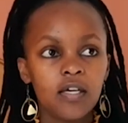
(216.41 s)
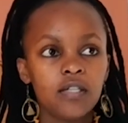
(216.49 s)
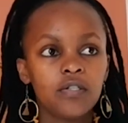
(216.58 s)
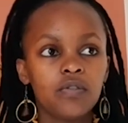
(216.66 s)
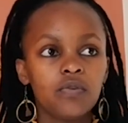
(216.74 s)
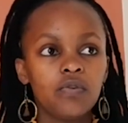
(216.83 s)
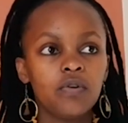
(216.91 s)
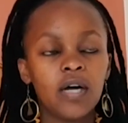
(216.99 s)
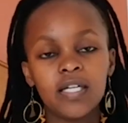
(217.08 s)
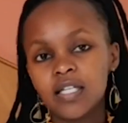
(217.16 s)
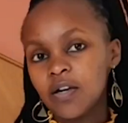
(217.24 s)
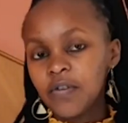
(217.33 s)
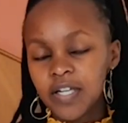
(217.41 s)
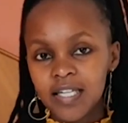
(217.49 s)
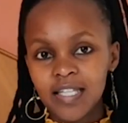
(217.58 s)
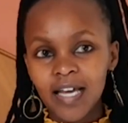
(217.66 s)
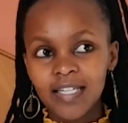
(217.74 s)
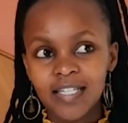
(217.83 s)
So at around
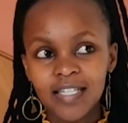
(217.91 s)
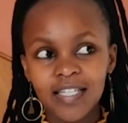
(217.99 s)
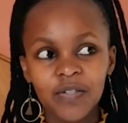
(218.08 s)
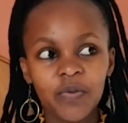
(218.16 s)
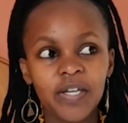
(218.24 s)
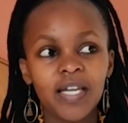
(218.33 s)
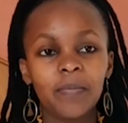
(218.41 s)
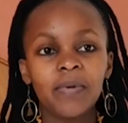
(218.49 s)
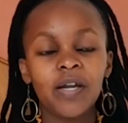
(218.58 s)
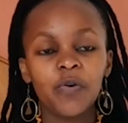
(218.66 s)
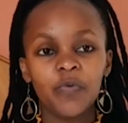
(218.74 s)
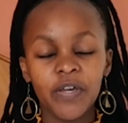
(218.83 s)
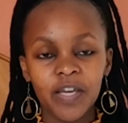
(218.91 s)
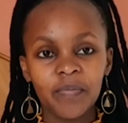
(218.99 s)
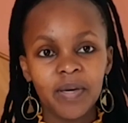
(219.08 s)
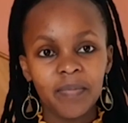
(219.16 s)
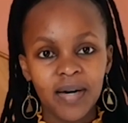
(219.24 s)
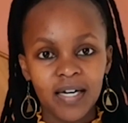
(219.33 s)
8:30 is when I'm now weighing
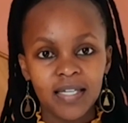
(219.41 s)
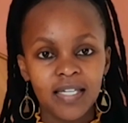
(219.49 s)
my bag.